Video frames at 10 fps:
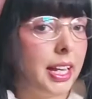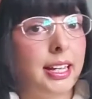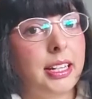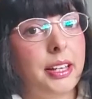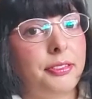
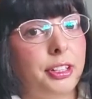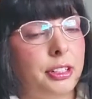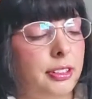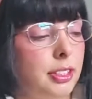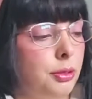And I've
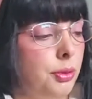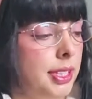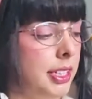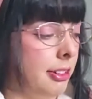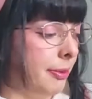got
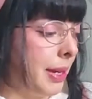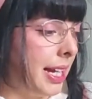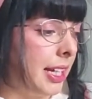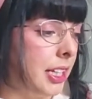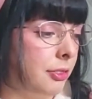Sweet Cherry
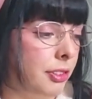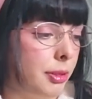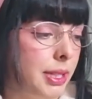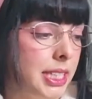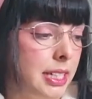Margaret
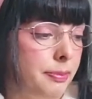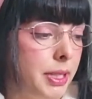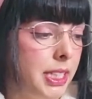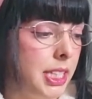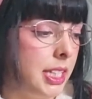from Angelique
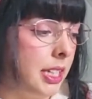Pretty.